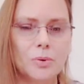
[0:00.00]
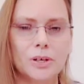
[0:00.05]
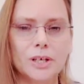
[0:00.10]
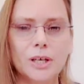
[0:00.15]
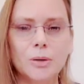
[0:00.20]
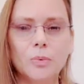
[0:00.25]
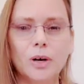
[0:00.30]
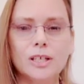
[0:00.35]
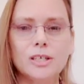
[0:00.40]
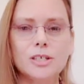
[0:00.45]
Well,
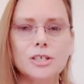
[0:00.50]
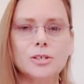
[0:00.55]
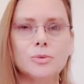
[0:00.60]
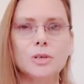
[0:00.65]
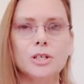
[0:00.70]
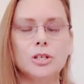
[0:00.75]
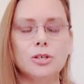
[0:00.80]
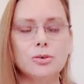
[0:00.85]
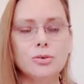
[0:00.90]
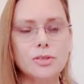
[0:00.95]
he went
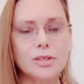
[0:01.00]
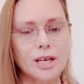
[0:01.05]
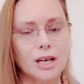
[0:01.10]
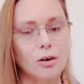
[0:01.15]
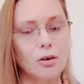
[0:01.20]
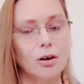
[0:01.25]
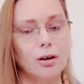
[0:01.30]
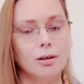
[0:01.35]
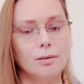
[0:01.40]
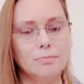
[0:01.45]
to a new
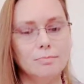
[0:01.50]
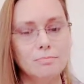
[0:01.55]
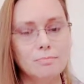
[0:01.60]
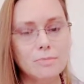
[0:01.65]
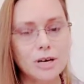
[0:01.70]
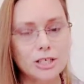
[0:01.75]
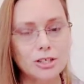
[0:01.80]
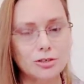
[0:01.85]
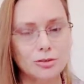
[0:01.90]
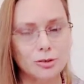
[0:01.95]
thing on
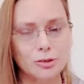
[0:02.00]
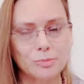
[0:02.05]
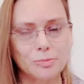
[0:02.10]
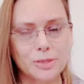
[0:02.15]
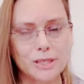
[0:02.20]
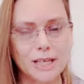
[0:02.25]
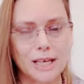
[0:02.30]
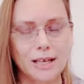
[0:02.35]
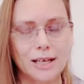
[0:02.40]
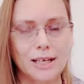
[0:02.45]

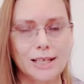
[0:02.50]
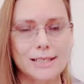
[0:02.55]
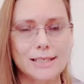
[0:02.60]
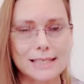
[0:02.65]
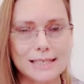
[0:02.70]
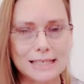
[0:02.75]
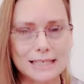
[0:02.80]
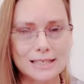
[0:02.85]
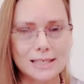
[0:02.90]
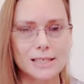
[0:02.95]
mushrooms, and I had
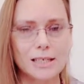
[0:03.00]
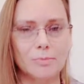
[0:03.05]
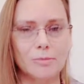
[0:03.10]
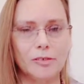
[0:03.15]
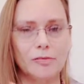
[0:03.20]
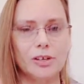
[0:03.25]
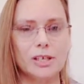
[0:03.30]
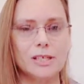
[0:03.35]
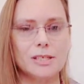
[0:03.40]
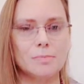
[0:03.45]
seen some
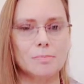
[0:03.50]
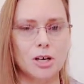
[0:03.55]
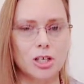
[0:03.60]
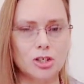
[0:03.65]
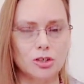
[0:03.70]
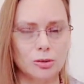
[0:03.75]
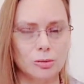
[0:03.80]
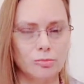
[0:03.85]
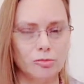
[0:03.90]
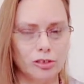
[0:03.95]
of his
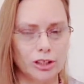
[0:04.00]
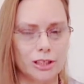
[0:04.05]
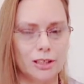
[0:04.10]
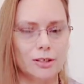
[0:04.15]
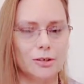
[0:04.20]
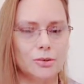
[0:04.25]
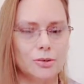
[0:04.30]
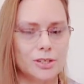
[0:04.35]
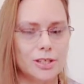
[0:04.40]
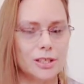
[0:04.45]
mushroom
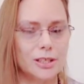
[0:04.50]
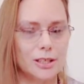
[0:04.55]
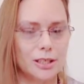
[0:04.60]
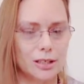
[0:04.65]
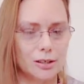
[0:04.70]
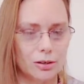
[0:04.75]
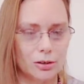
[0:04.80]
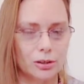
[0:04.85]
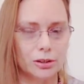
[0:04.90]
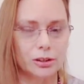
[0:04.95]
videos in
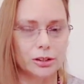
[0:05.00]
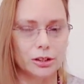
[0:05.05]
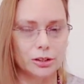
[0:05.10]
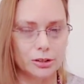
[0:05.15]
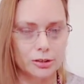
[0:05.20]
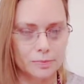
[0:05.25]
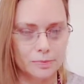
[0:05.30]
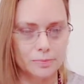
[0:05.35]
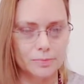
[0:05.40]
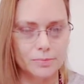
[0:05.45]
the
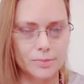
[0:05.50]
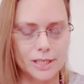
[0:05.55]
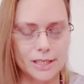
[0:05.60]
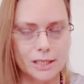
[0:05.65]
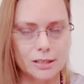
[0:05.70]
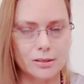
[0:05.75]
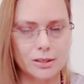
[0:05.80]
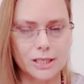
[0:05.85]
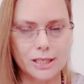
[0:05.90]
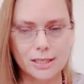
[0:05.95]
earlier
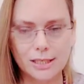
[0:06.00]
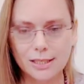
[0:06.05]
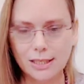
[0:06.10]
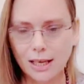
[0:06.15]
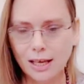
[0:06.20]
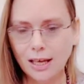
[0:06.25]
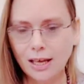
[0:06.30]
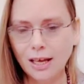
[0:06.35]
series.